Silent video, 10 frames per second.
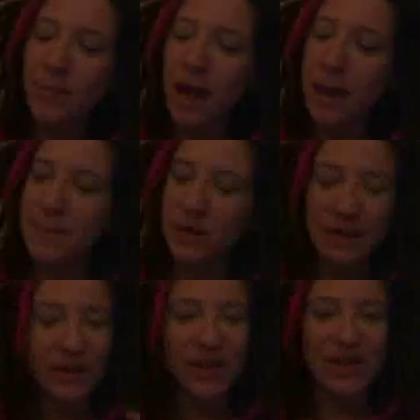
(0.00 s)
I built
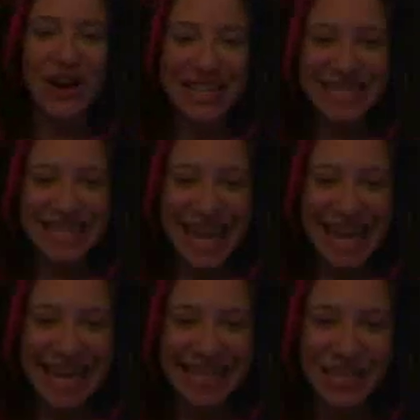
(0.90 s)
a very large
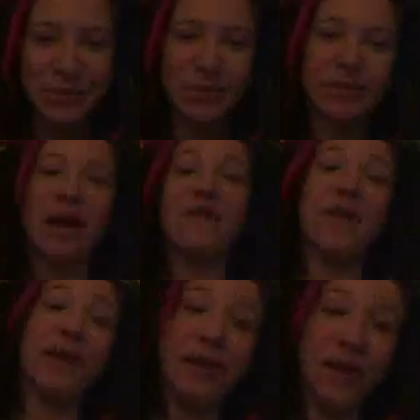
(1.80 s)
stage, well, not
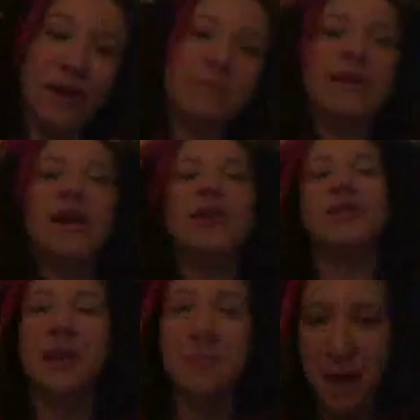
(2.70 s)
very large, but larger
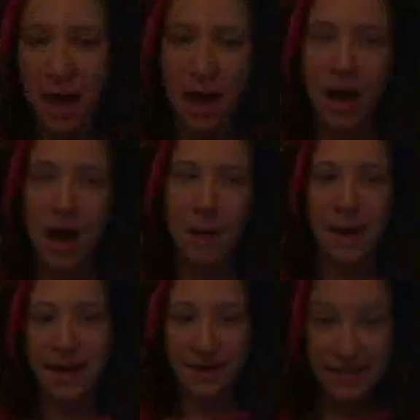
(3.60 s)
than a
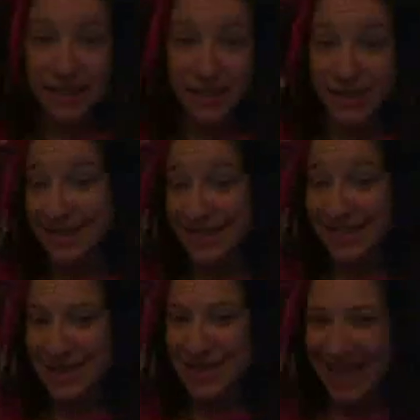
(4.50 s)
Body of Secrets
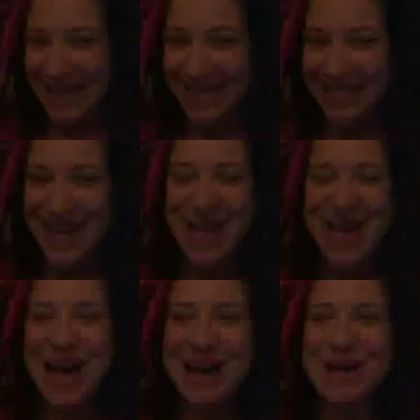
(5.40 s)
stage.
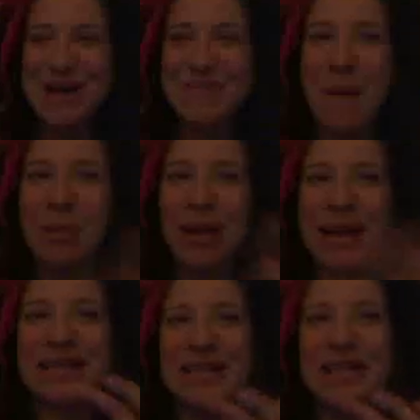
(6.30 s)

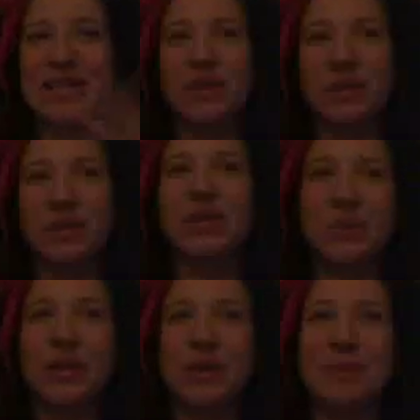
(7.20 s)
Plus, so there were two
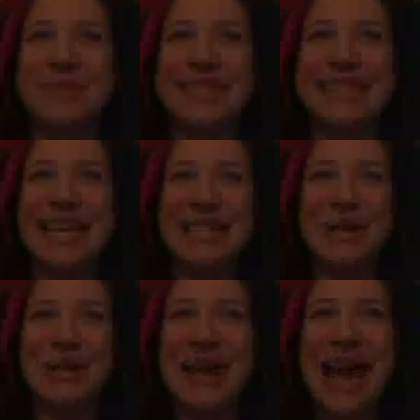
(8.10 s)
rooms.
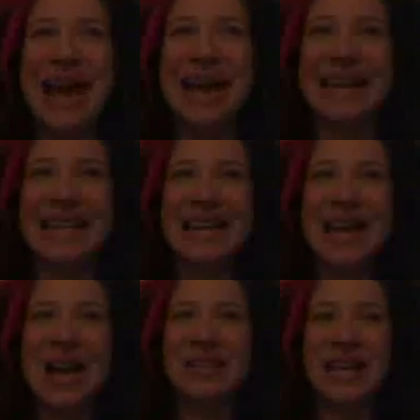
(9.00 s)
So we had
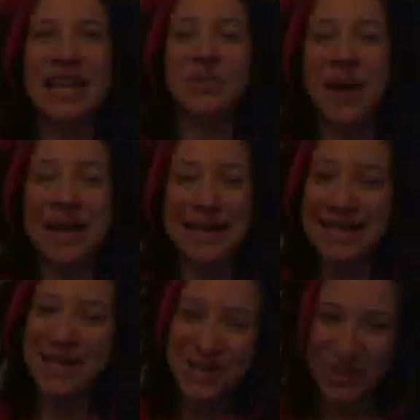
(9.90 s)
stage one and
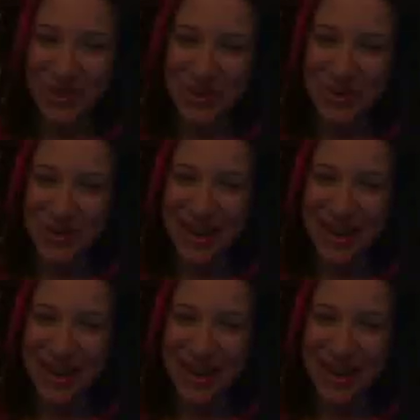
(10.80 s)
stage two,